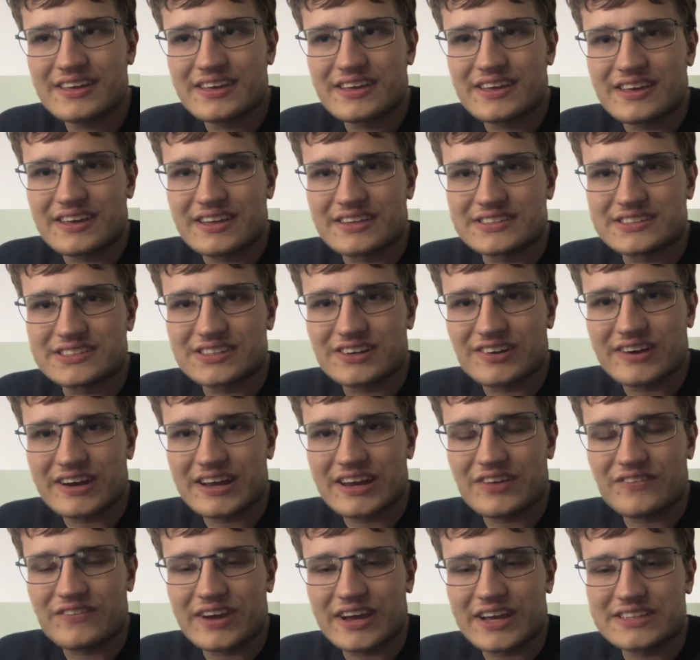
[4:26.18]
And so
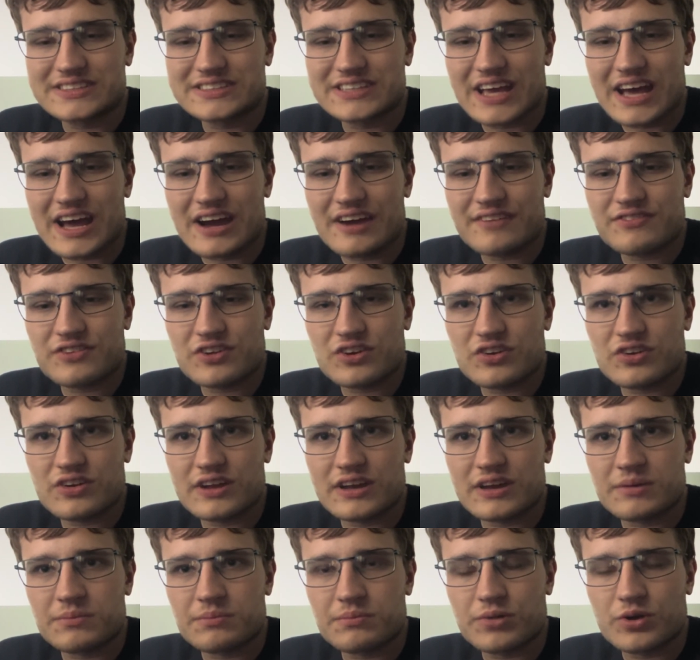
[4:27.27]
anyways, after
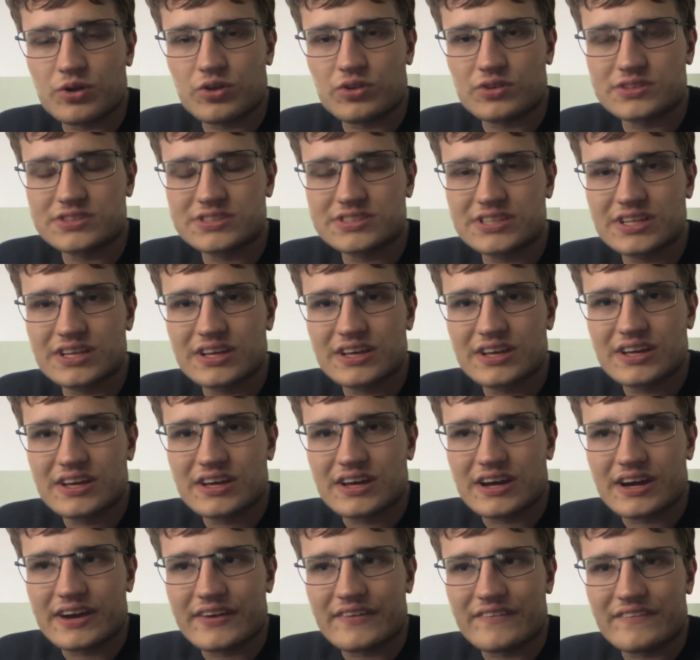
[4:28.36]
Impulse,
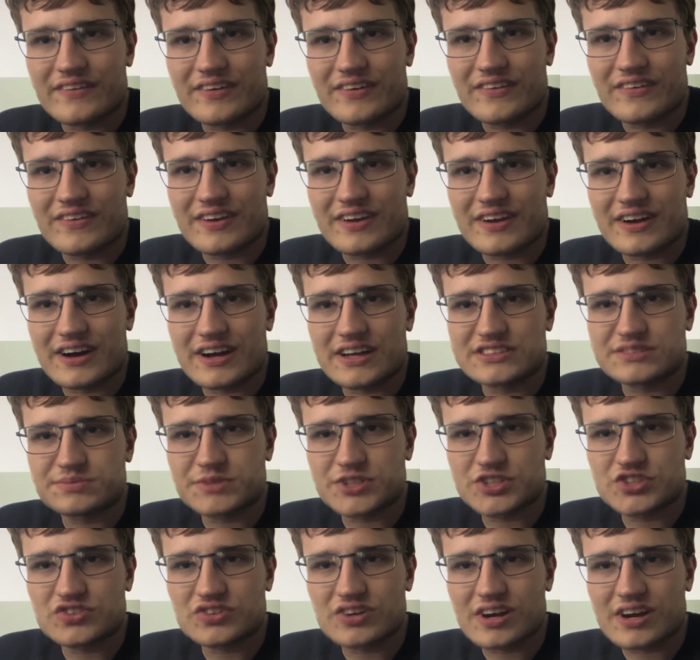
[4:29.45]
I rode
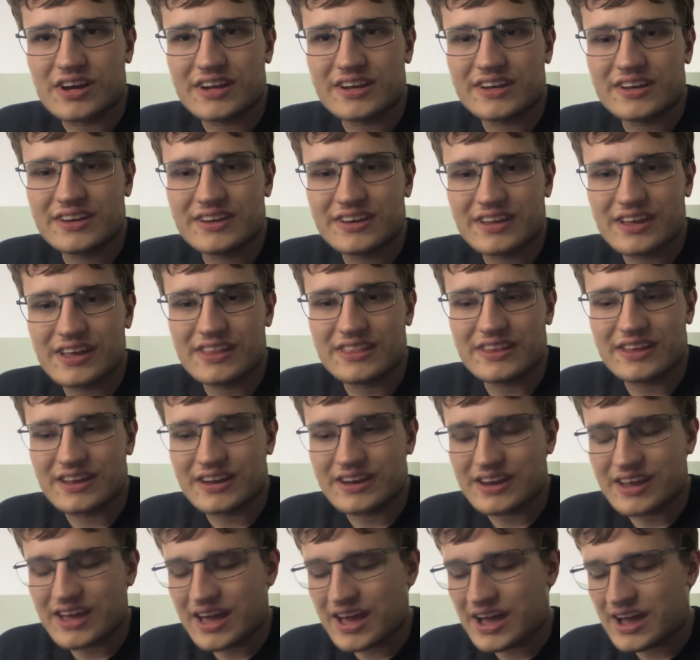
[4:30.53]
Cosmotron, and
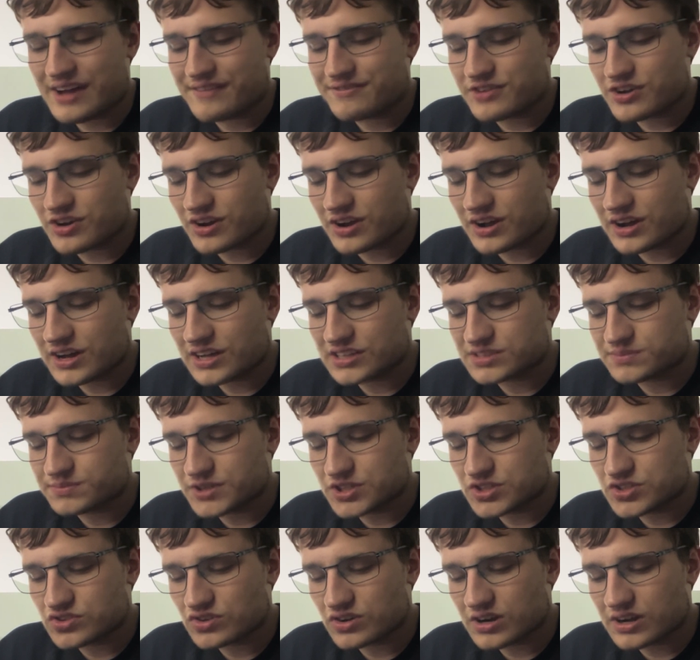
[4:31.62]
then after
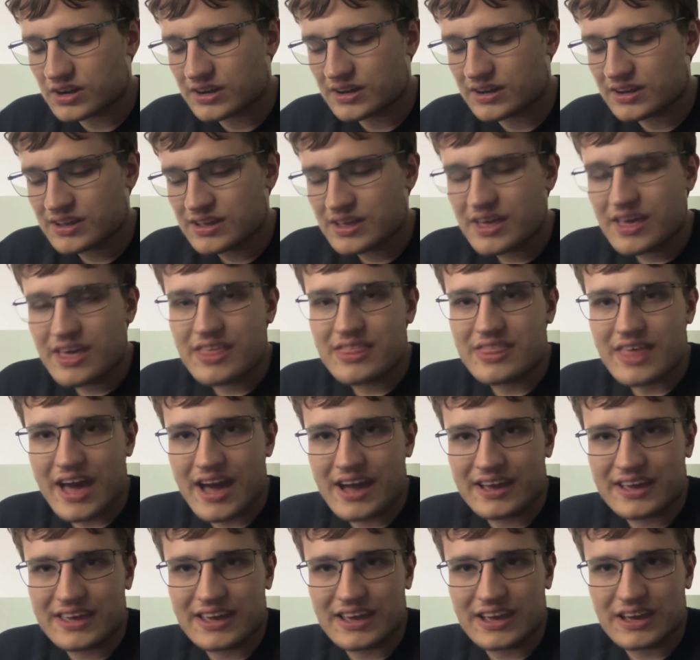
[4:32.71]
Cosmotron,
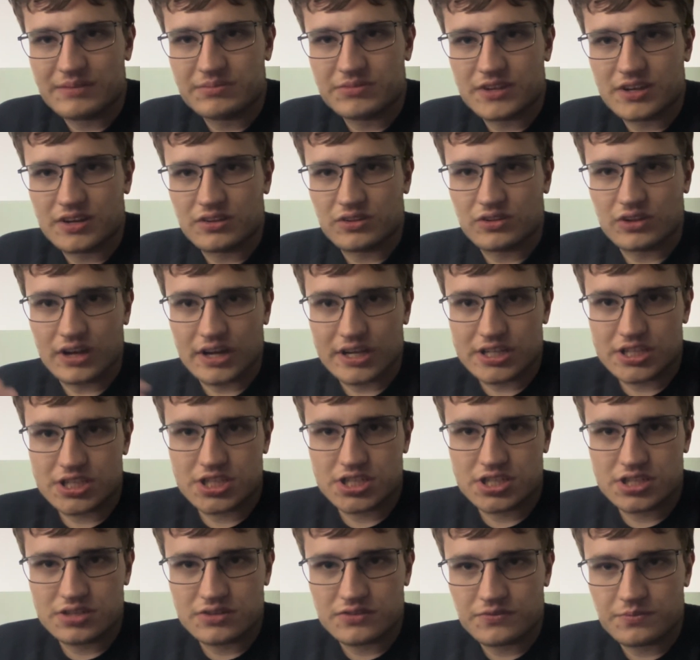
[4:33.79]
that came the
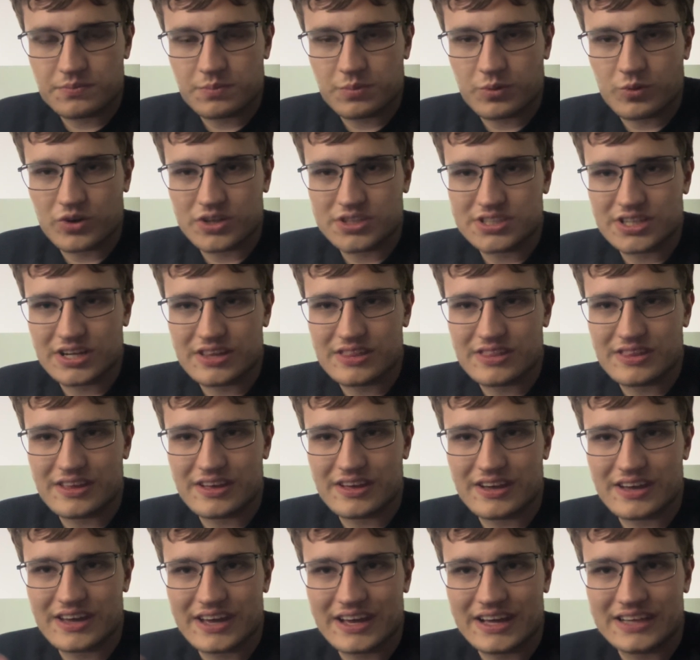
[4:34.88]
lunch portion of
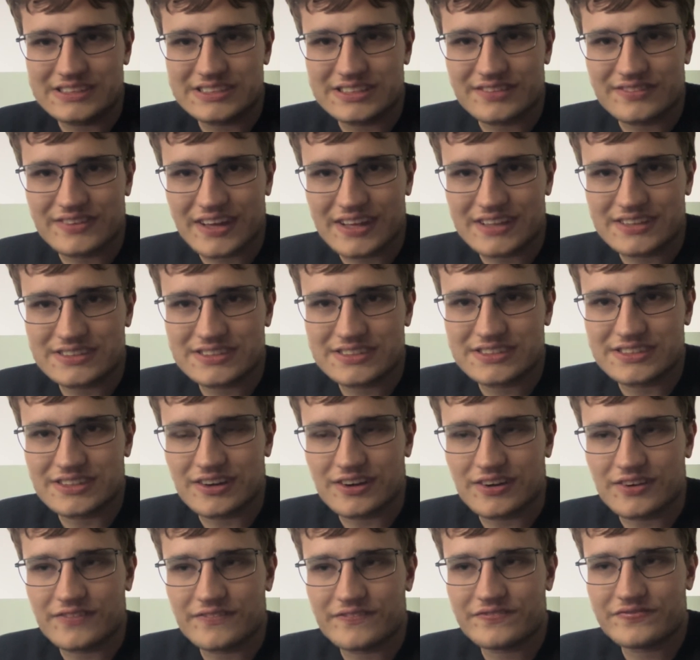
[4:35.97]
the Ace event.
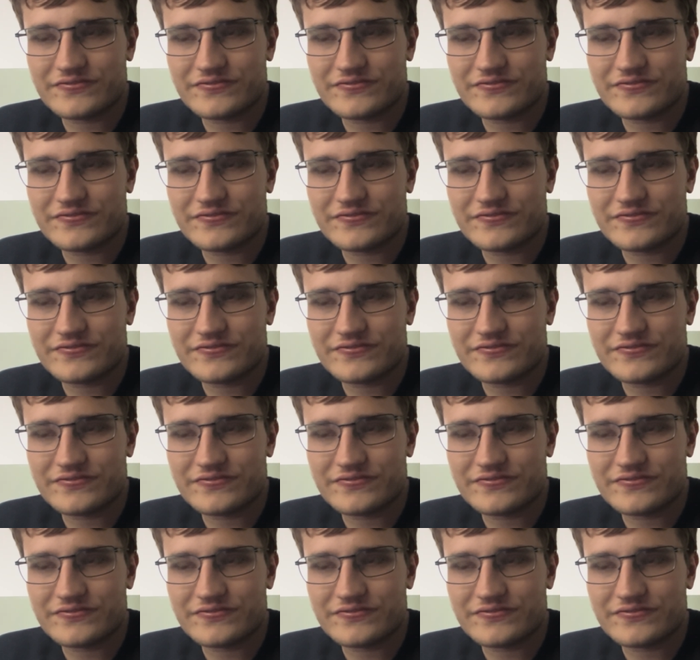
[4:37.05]
So